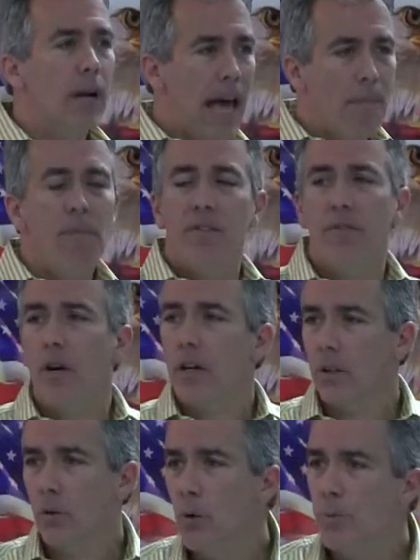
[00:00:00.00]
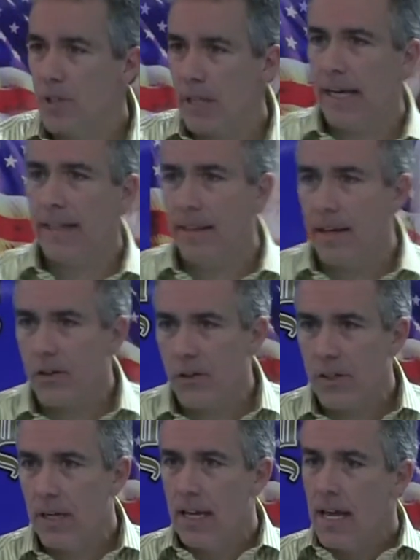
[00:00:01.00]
when I'm in front of groups like this,